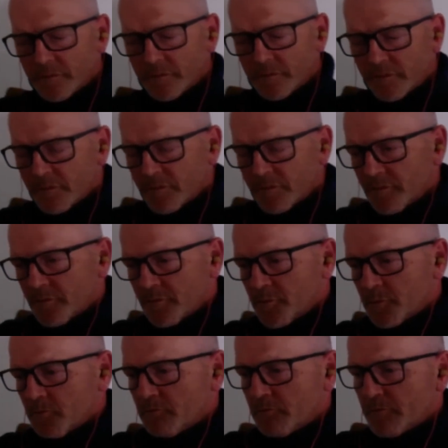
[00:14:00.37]
them,
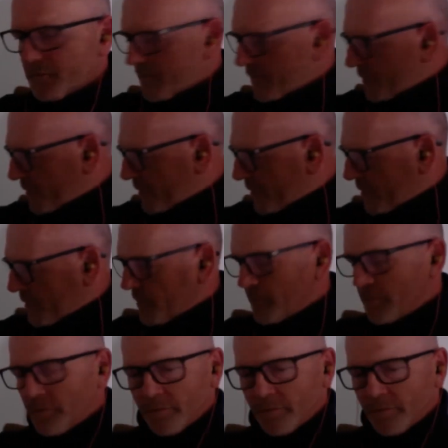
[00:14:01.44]
our